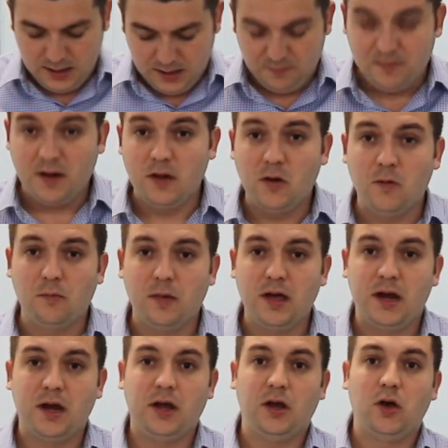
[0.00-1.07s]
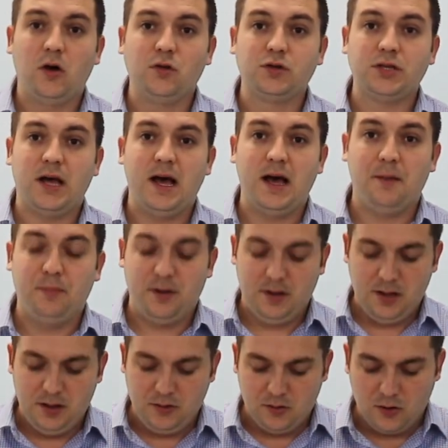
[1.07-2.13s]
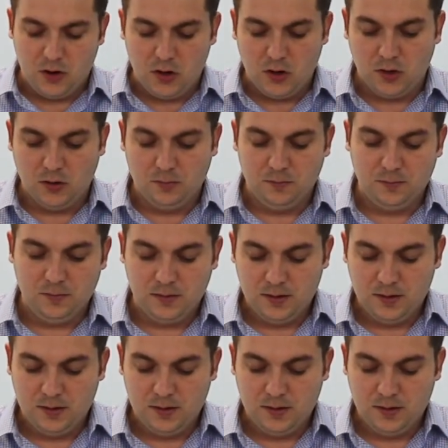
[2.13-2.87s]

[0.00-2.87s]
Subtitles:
if the humidity goes up in your home,